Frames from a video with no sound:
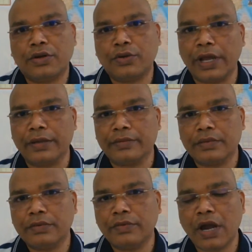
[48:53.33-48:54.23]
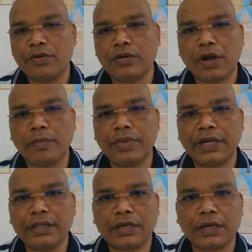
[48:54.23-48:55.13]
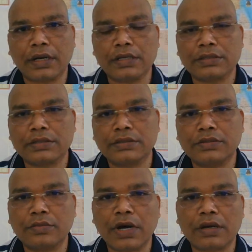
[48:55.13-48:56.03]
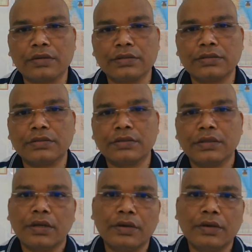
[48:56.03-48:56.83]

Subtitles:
today. We have to complete the task. Tomorrow's,